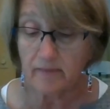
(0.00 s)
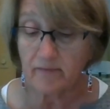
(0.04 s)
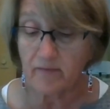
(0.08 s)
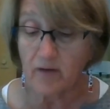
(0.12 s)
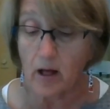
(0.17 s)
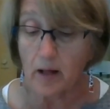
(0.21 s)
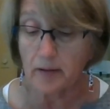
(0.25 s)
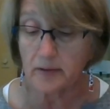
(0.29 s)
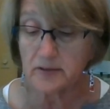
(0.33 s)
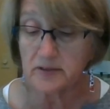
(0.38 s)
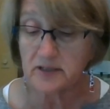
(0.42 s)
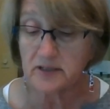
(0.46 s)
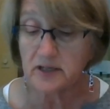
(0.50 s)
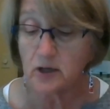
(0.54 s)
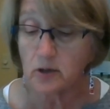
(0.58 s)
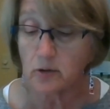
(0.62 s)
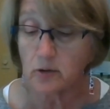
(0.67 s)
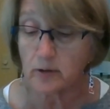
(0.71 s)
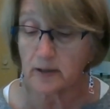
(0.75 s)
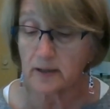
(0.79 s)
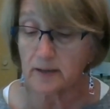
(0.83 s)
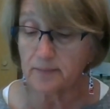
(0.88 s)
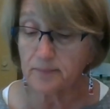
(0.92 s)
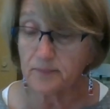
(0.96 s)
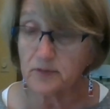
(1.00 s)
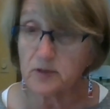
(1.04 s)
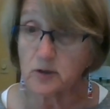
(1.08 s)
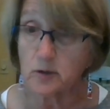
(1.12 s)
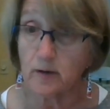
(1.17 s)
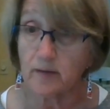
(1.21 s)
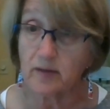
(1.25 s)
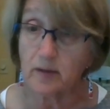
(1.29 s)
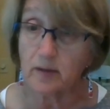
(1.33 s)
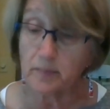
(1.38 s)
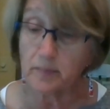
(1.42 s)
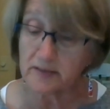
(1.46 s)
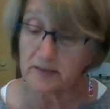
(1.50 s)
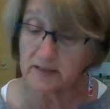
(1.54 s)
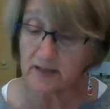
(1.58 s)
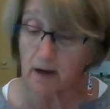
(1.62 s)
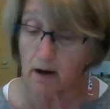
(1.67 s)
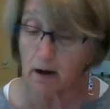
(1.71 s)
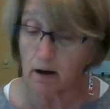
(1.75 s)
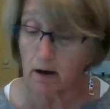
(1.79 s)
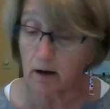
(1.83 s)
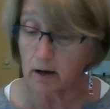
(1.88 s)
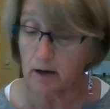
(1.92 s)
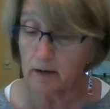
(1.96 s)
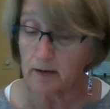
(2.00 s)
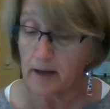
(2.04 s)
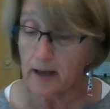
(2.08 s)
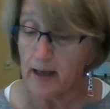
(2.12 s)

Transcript: volunteering during the bazaar,